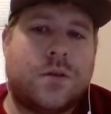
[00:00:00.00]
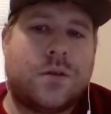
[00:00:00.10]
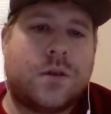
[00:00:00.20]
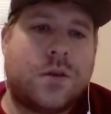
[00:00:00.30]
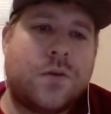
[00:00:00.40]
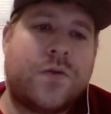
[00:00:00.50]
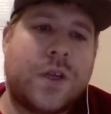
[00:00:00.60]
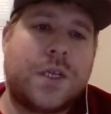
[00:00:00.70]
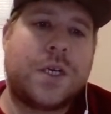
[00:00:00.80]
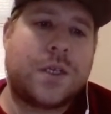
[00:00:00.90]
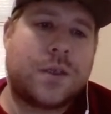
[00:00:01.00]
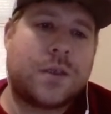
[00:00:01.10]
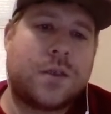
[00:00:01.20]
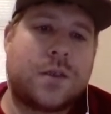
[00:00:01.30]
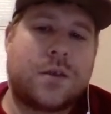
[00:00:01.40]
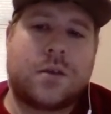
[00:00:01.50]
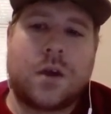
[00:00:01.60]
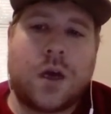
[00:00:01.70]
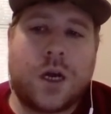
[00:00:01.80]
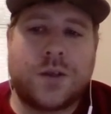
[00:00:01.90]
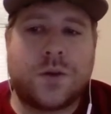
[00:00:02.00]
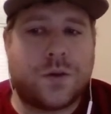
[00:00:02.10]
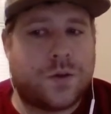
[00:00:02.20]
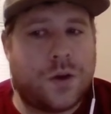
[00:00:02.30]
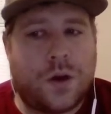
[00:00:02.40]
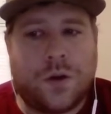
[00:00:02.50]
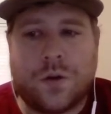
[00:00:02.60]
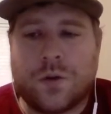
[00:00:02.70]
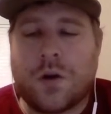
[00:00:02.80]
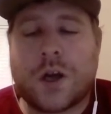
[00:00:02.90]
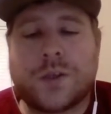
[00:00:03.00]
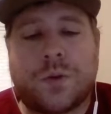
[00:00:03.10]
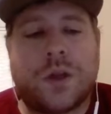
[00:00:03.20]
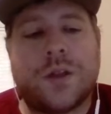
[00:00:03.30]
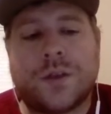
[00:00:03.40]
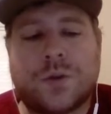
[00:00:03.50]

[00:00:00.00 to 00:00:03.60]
2 Finny Genesis, so there's no crossbreed in this,